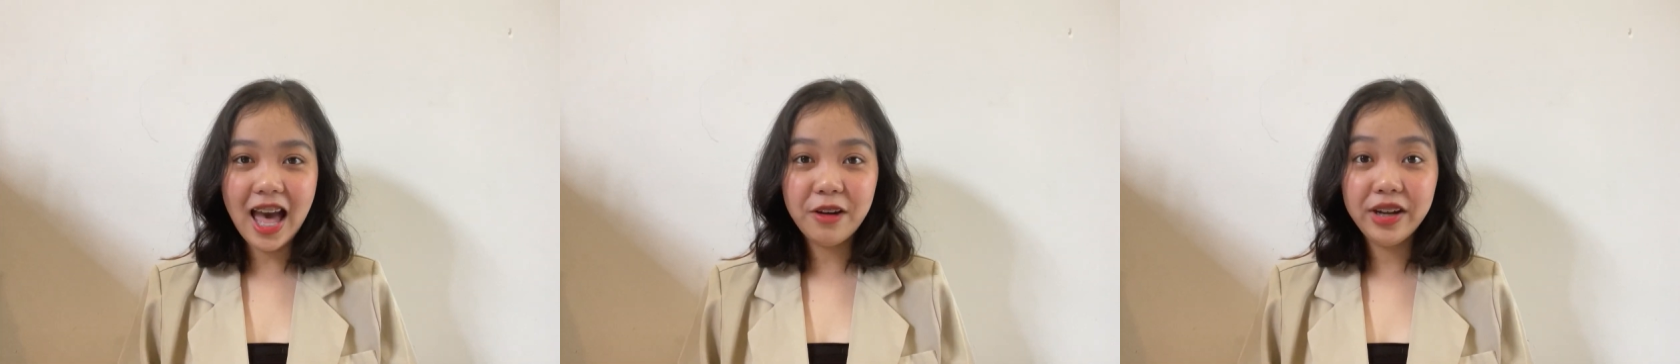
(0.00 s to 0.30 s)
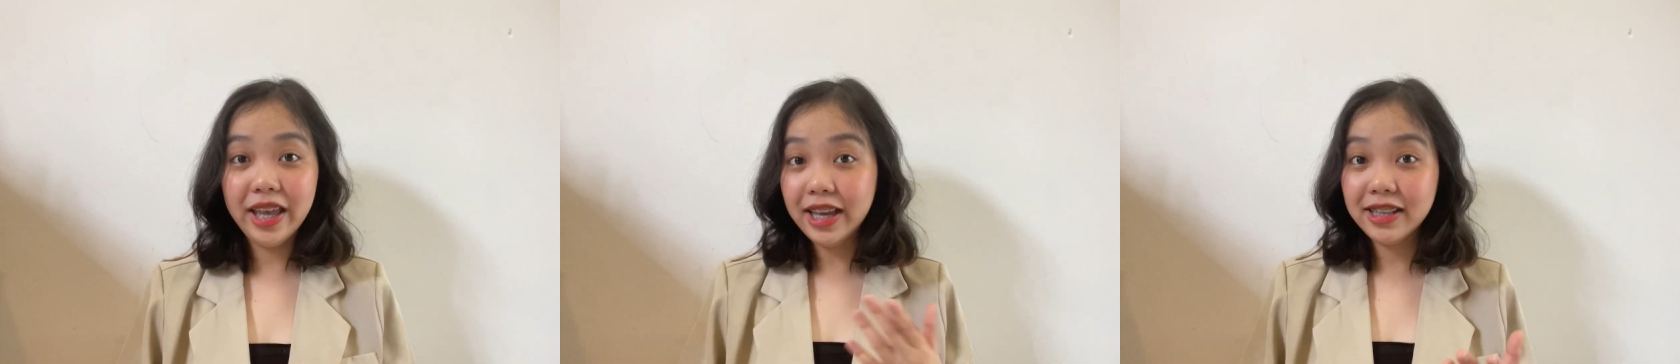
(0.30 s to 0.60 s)

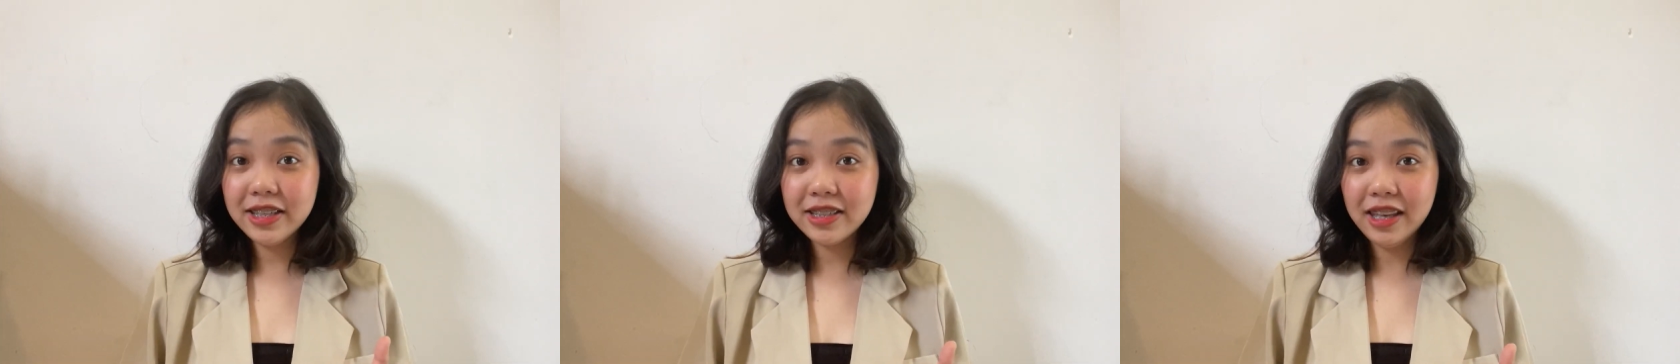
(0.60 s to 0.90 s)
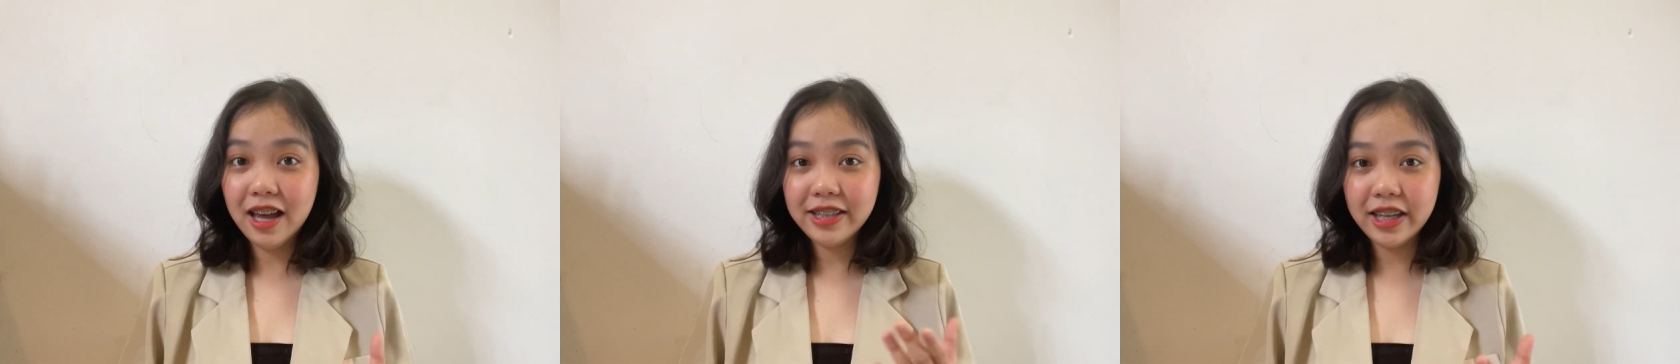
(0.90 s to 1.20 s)
our English
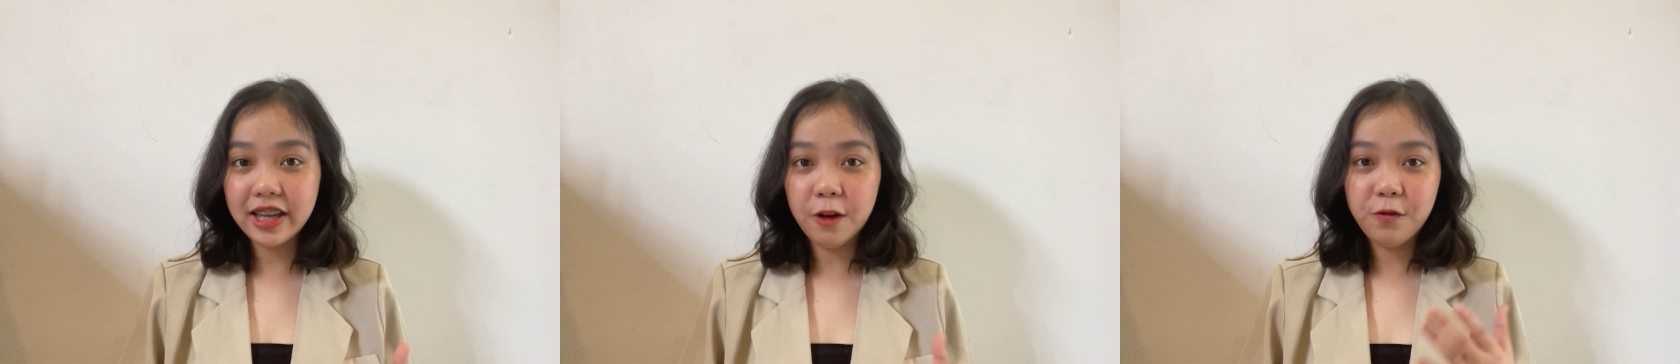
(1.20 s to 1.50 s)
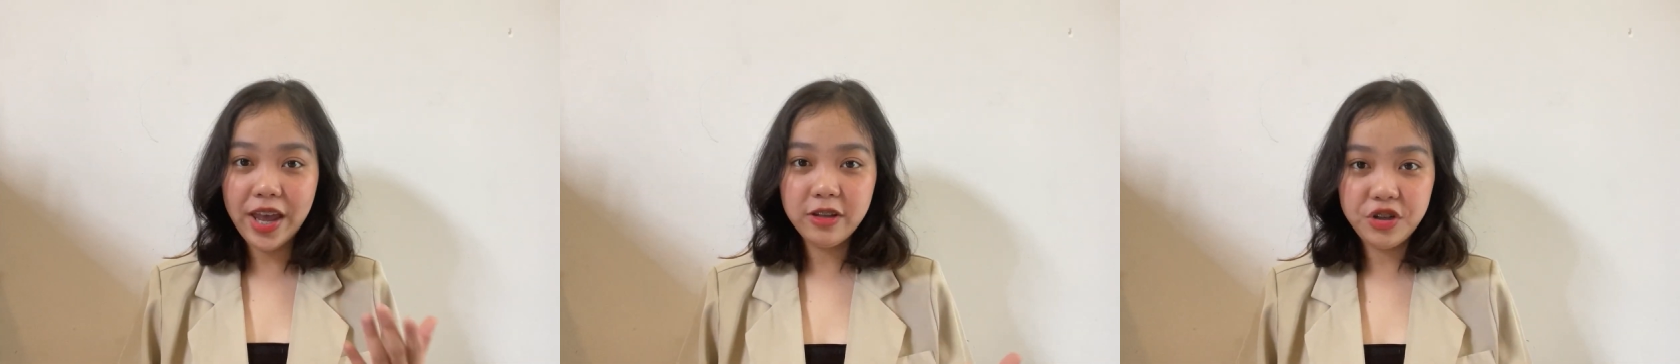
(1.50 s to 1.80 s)
learning
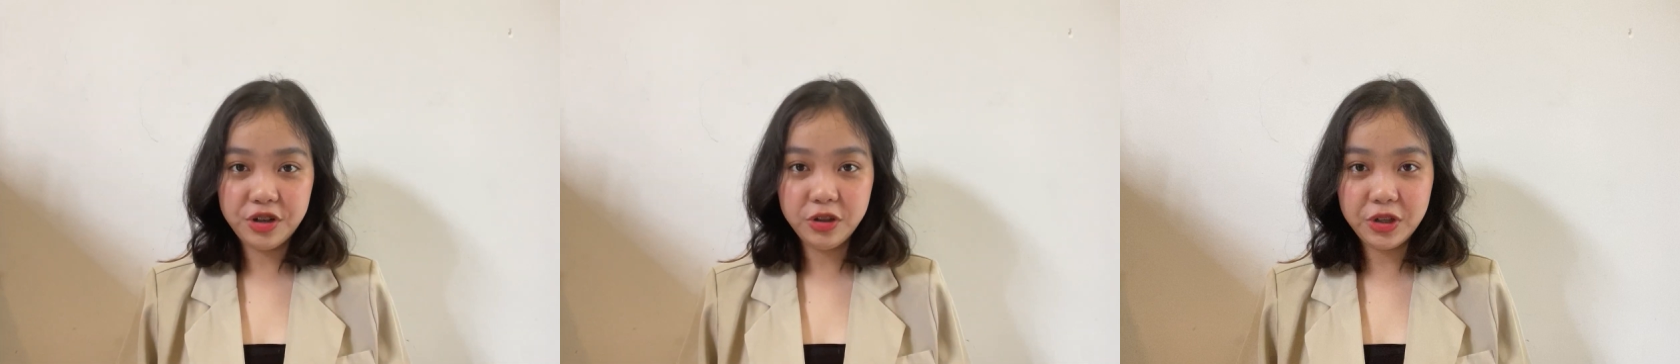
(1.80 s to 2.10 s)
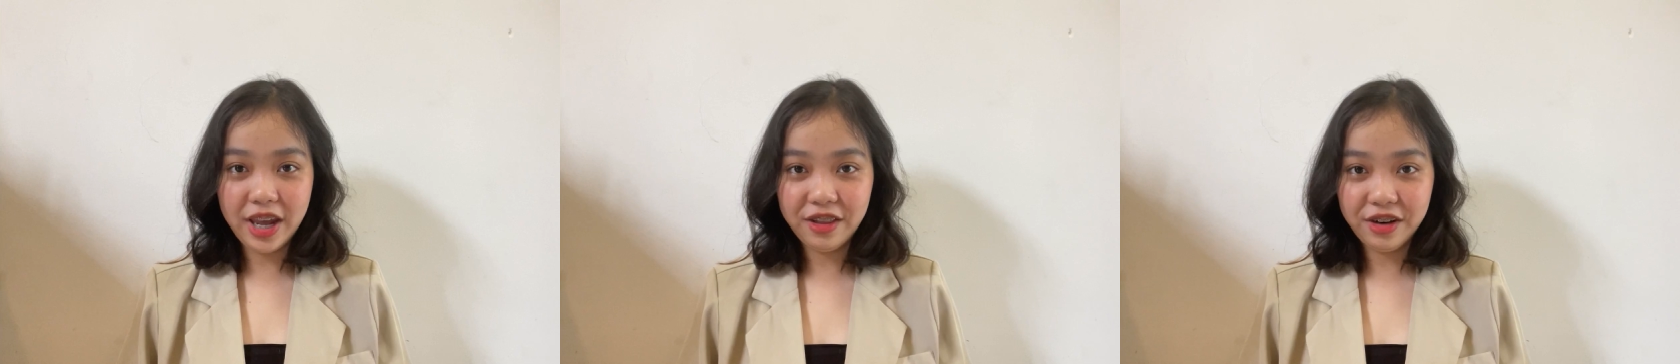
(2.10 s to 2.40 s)
adventure
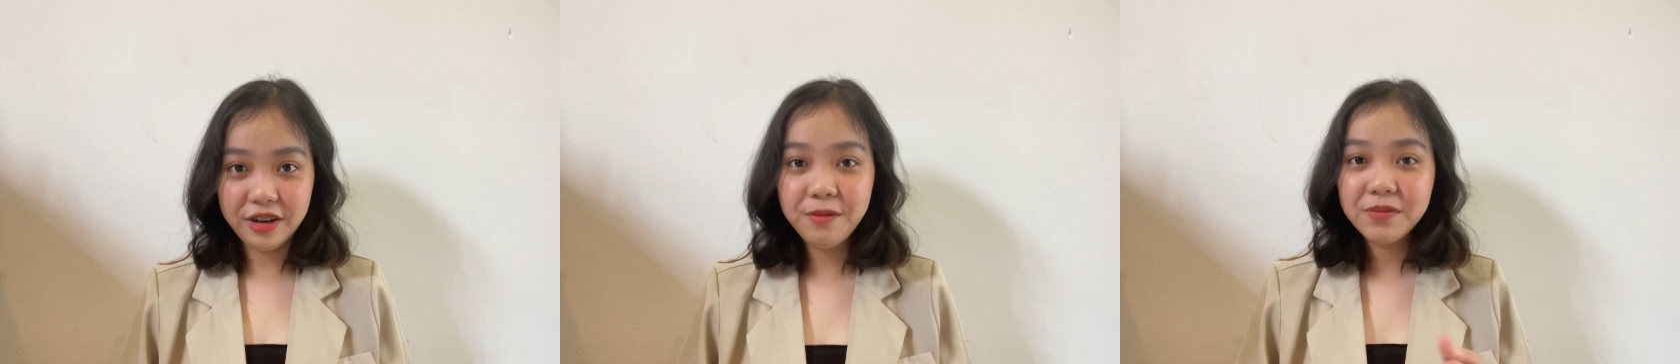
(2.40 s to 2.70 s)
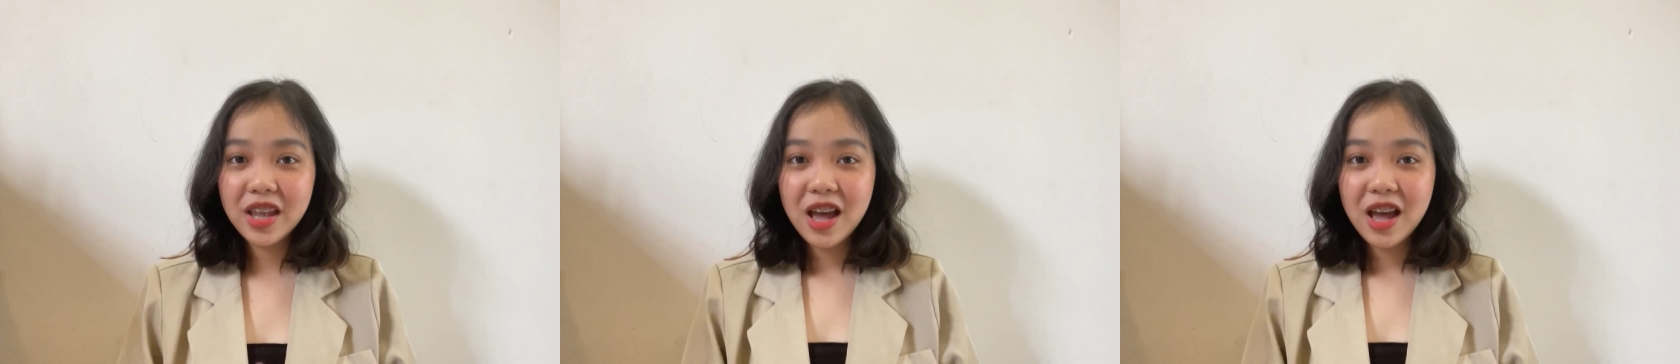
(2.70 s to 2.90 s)
together.